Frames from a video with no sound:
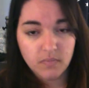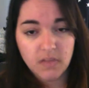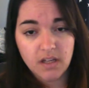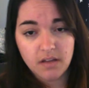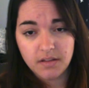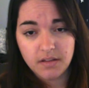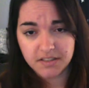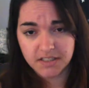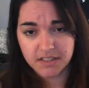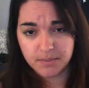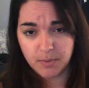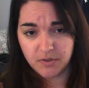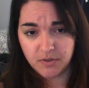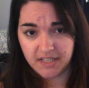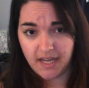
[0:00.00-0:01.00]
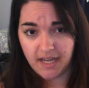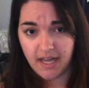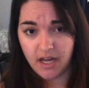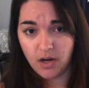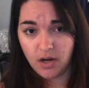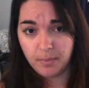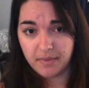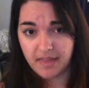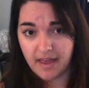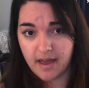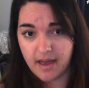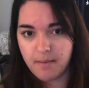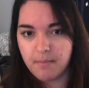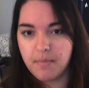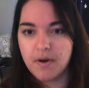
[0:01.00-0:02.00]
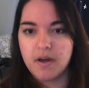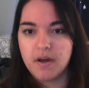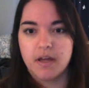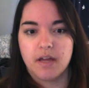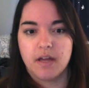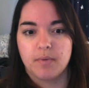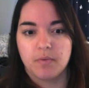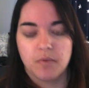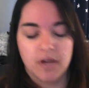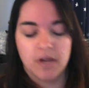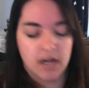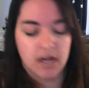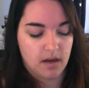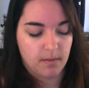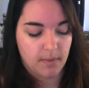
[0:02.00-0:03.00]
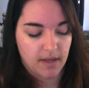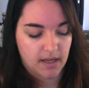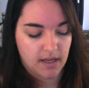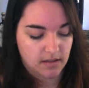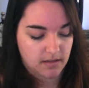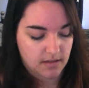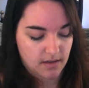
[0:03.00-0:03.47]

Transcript: This is supposed to help that, but I've been reading up, and